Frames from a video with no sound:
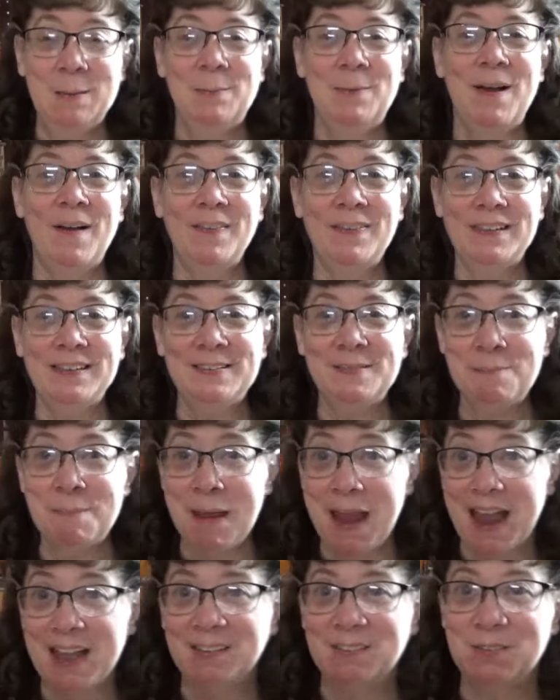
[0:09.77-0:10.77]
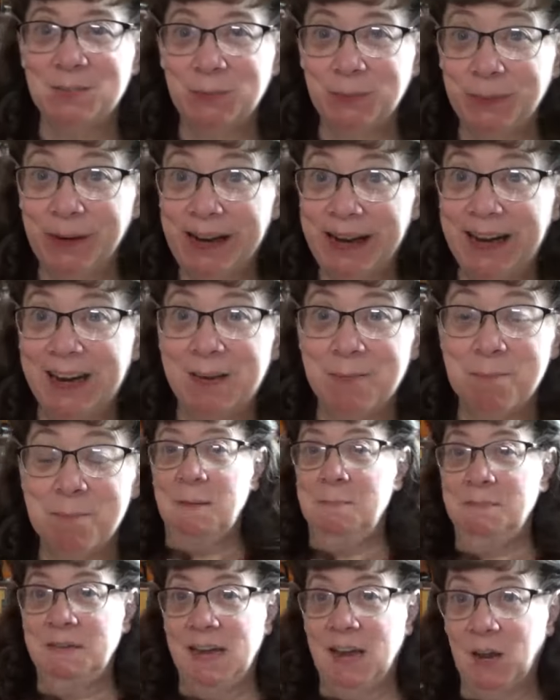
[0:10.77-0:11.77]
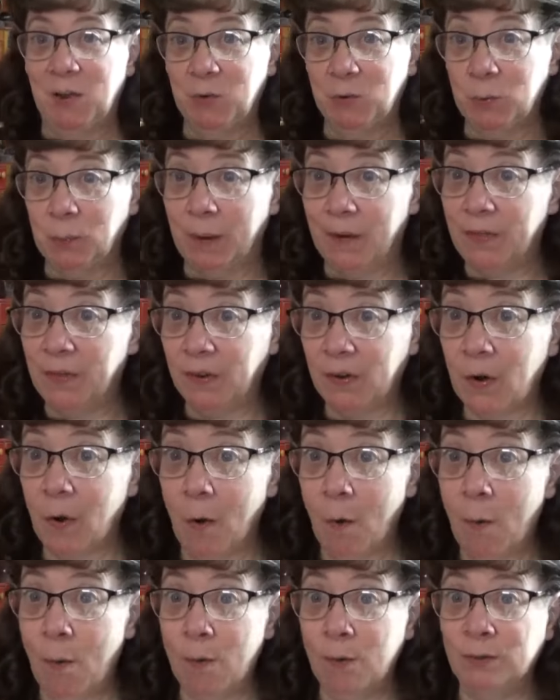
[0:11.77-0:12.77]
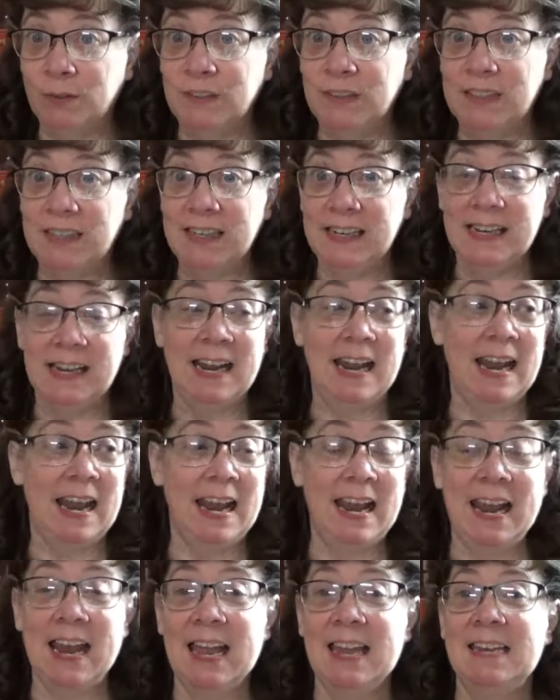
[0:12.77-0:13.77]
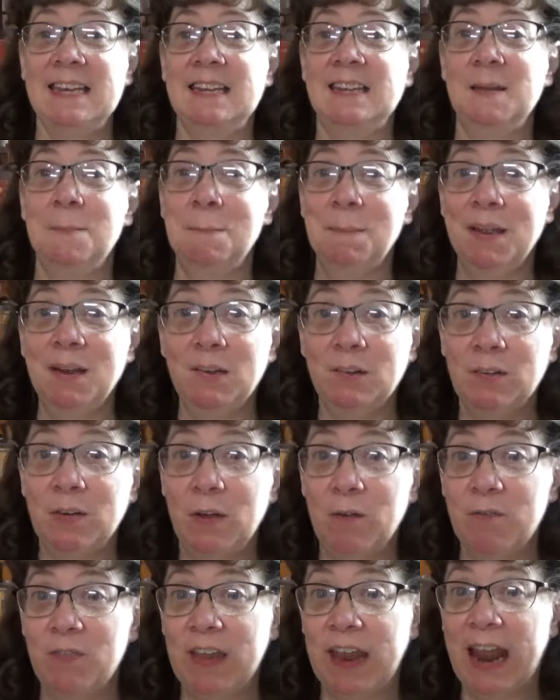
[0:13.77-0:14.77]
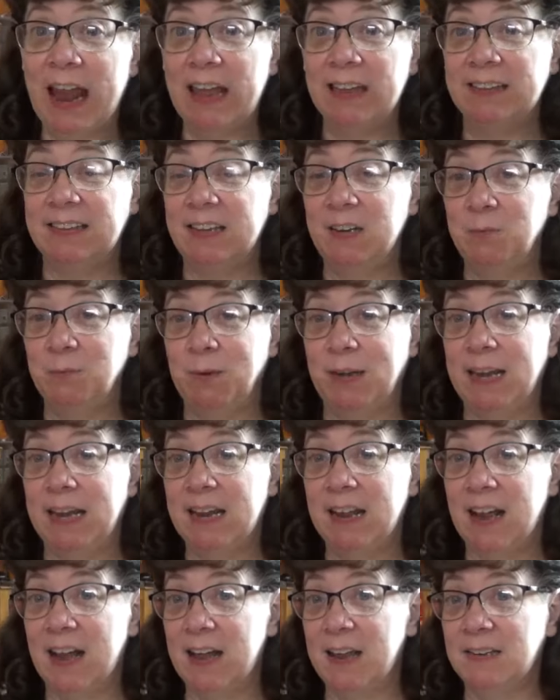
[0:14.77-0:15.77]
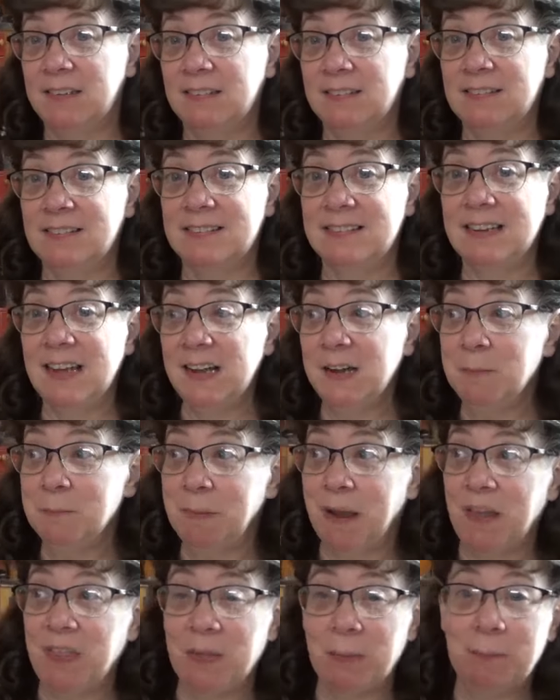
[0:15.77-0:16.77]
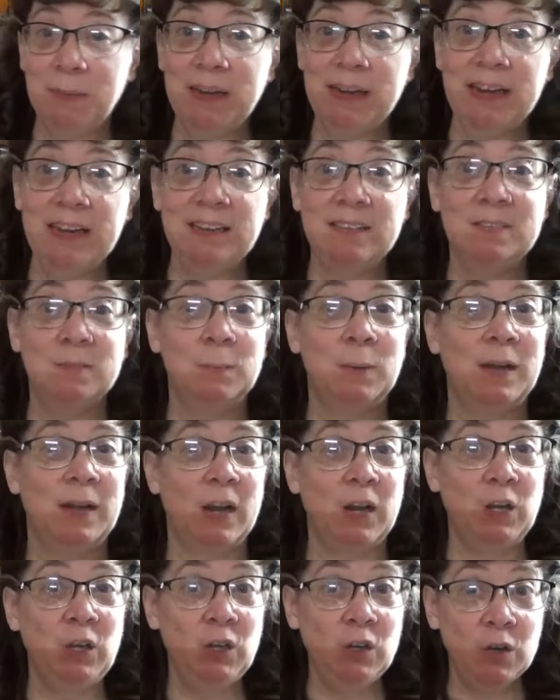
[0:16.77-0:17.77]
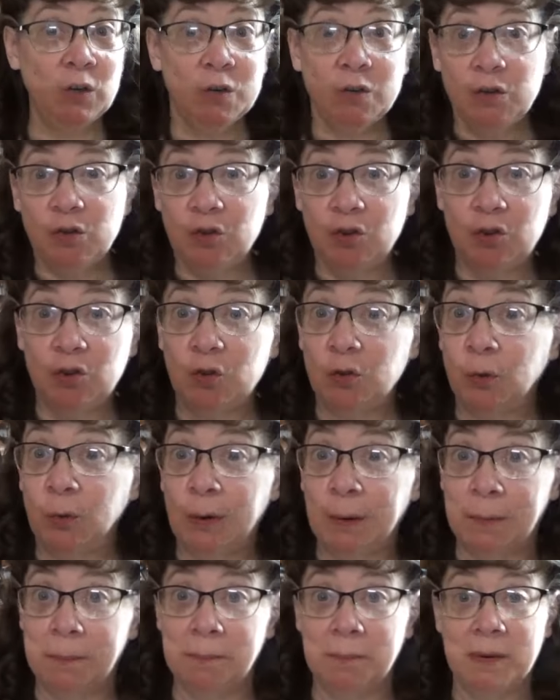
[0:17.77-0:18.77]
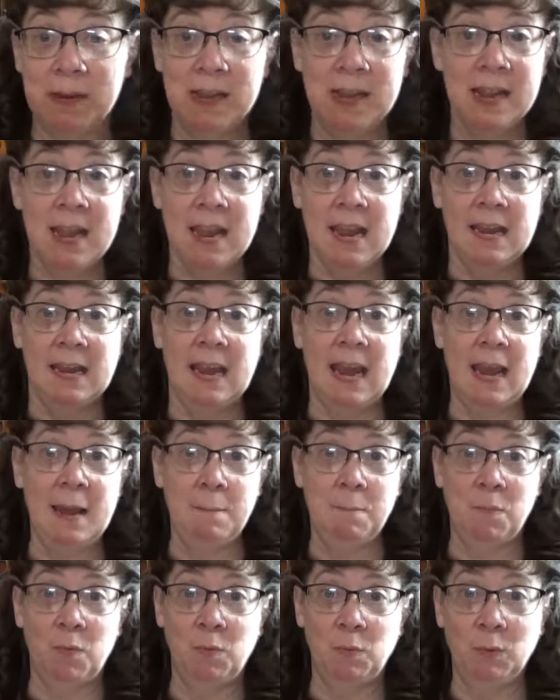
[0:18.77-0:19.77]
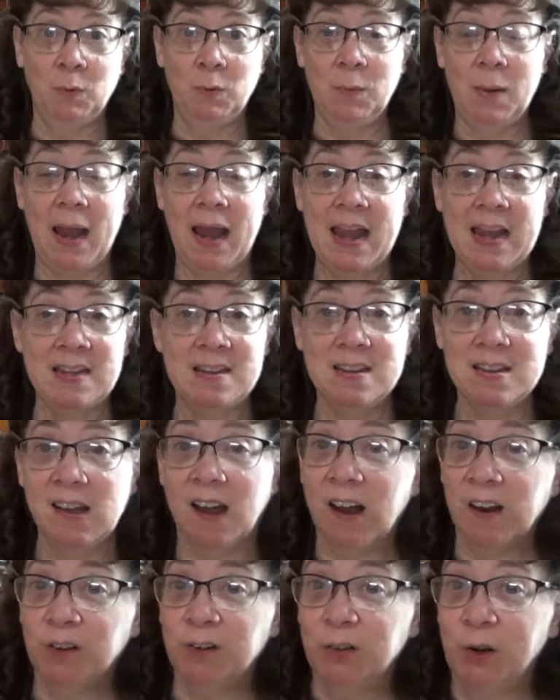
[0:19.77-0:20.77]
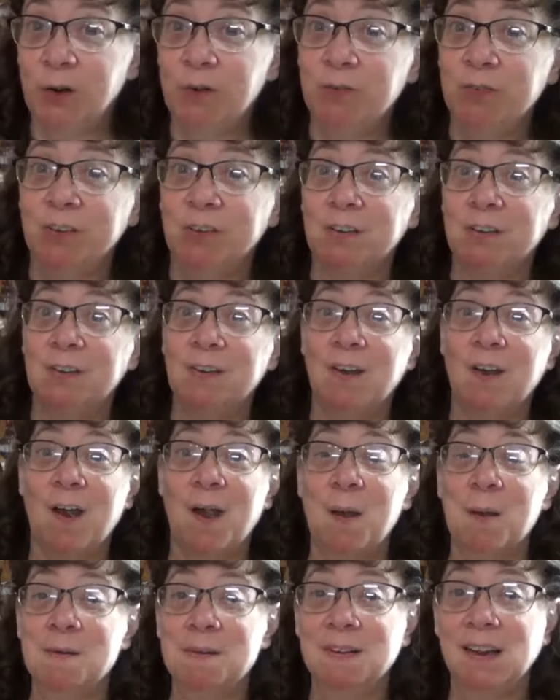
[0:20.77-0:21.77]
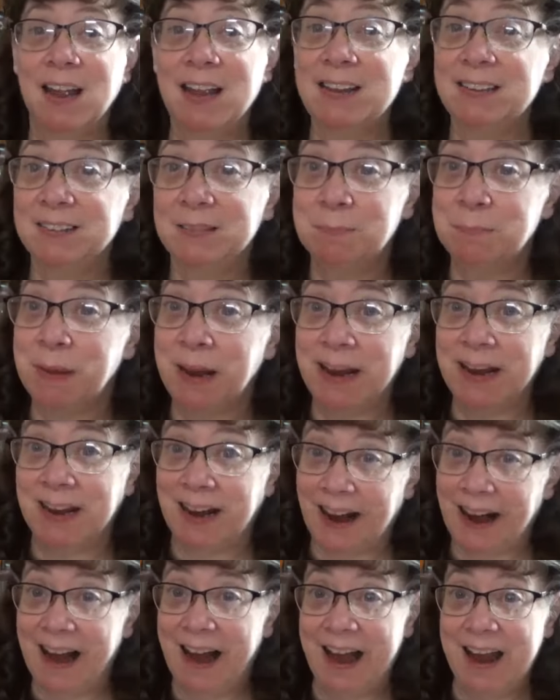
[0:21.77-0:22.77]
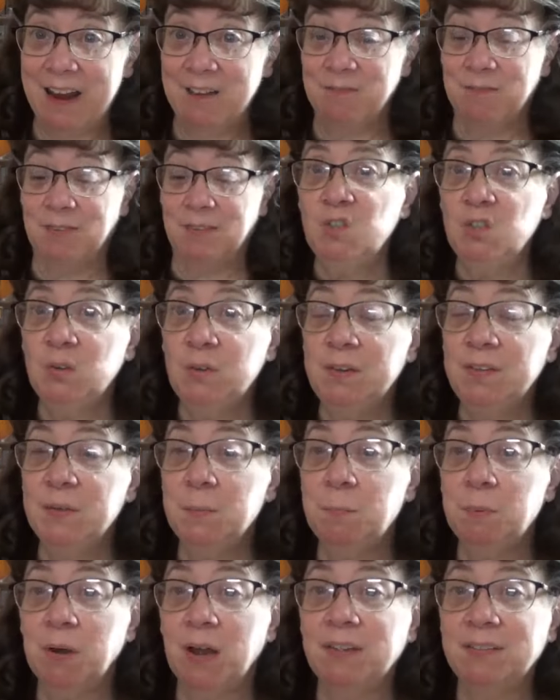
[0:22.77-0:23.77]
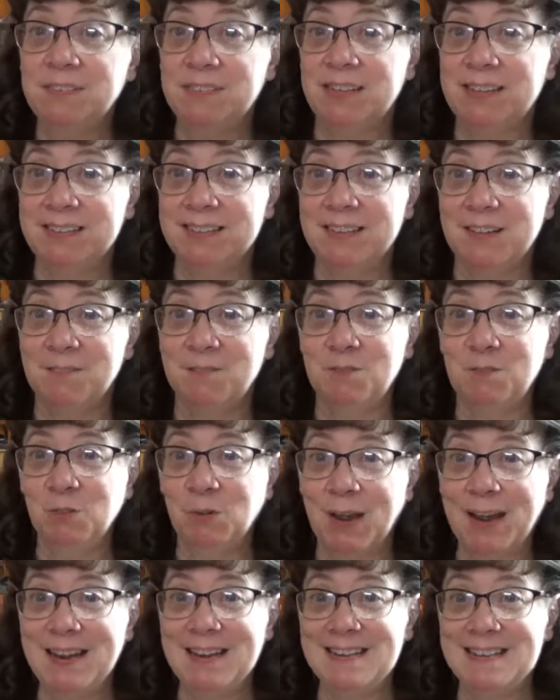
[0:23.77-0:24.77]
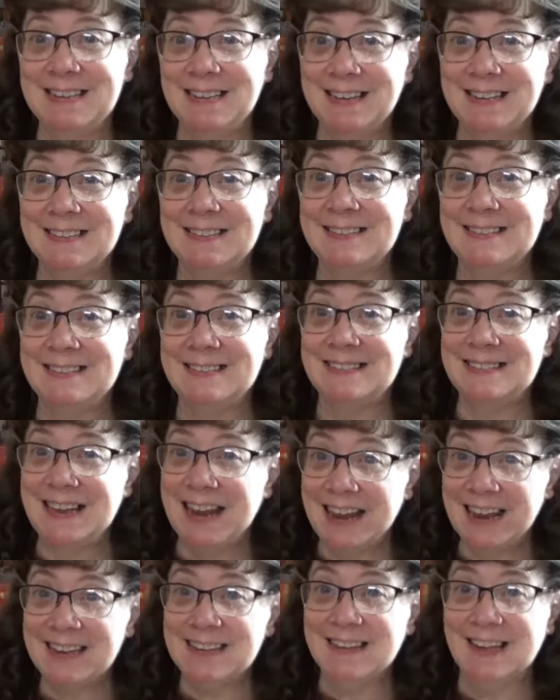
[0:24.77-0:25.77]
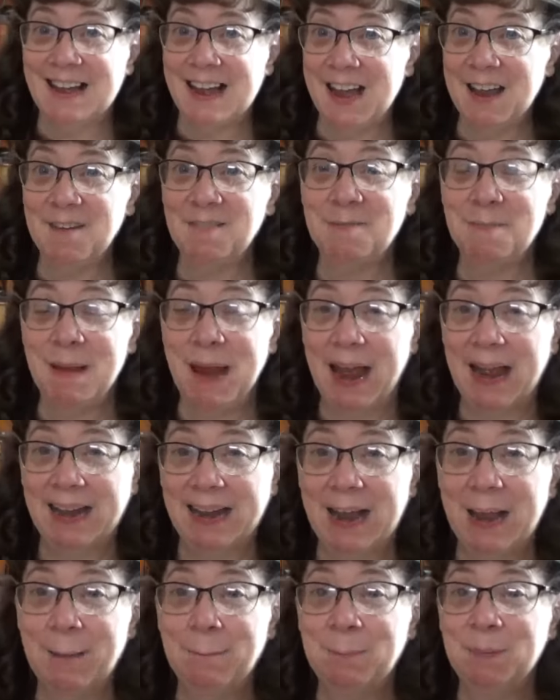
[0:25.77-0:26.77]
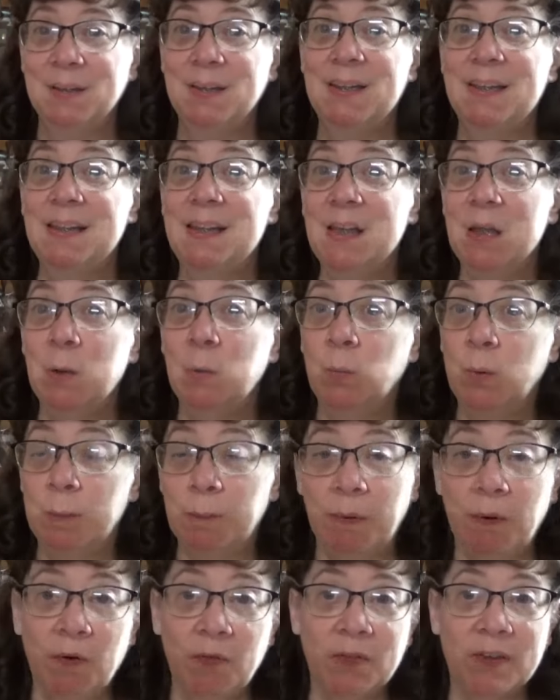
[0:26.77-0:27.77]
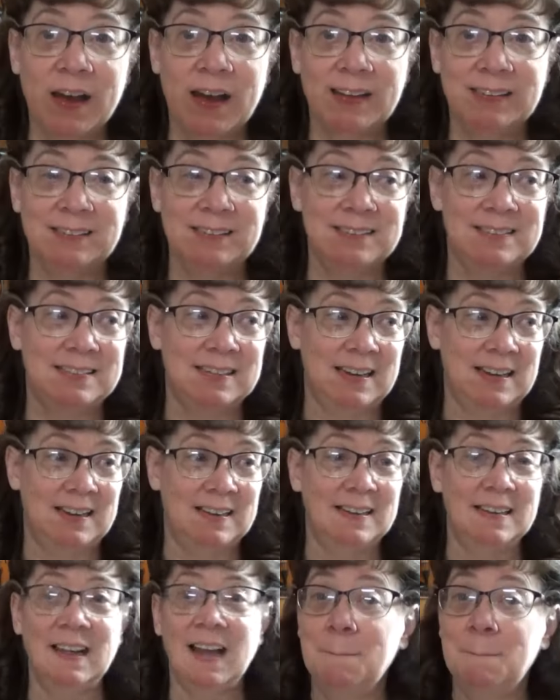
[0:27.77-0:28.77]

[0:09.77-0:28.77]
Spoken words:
Well, this past week, I came down with a cold, and in the middle of that, then we got stung by the bees when a huge storm came through and knocked over our nice big hive. So in the process of trying to stand the hive back up, we both got stung.